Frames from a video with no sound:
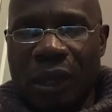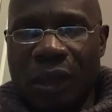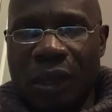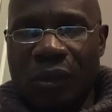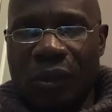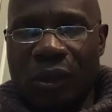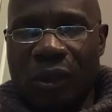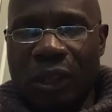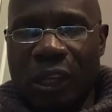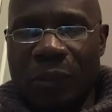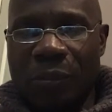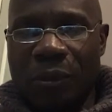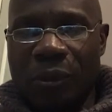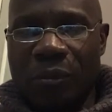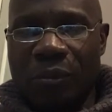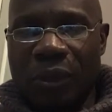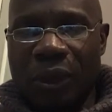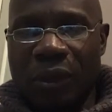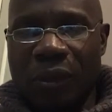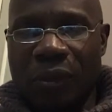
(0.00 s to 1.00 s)
As our
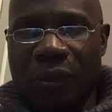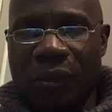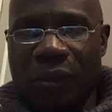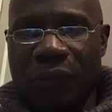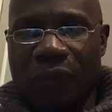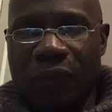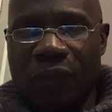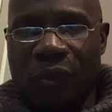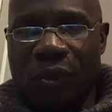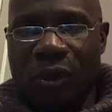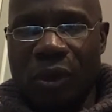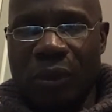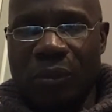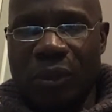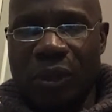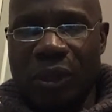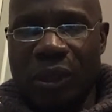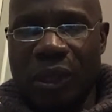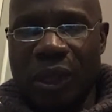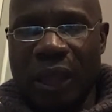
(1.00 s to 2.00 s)
labored breath
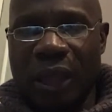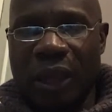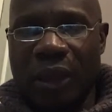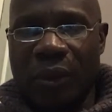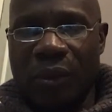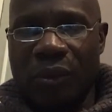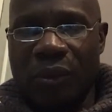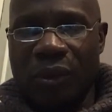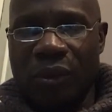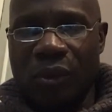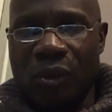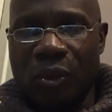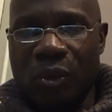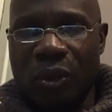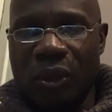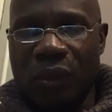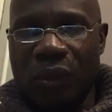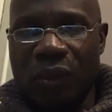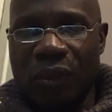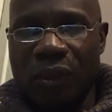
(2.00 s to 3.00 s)
formed clouds and
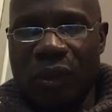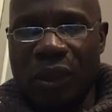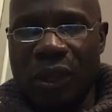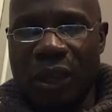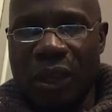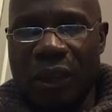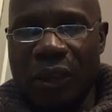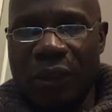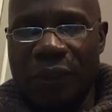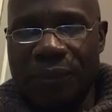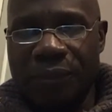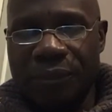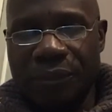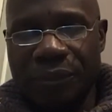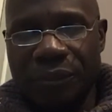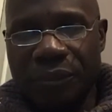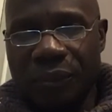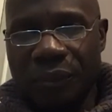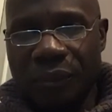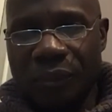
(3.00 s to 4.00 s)
coils in the air,
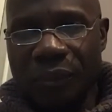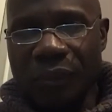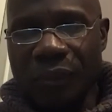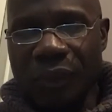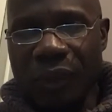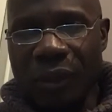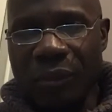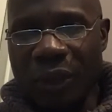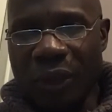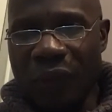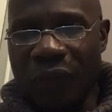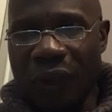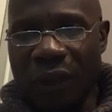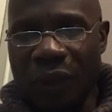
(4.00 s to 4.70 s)
my